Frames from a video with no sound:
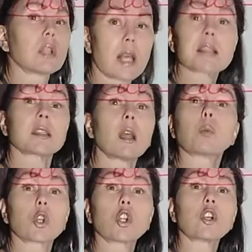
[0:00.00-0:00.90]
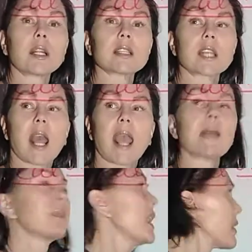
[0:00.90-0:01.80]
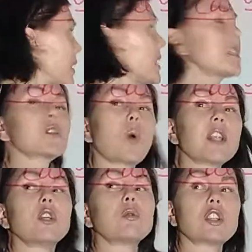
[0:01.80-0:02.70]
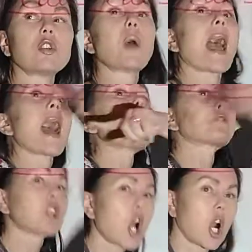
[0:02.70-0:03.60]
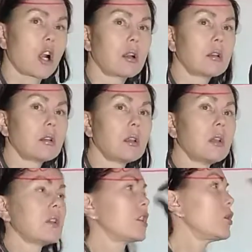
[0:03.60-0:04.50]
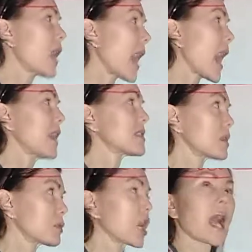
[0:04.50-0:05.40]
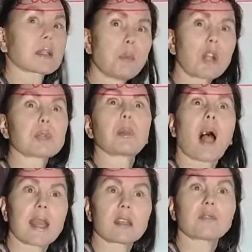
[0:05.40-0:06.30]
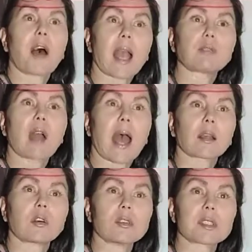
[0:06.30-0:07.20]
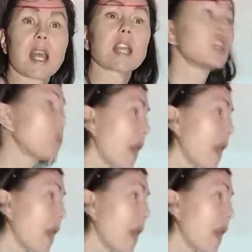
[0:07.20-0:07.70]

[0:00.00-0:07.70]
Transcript: the lesson that we're learning today, this is what you do after you add, subtract, multiply, and divide radicals. Then you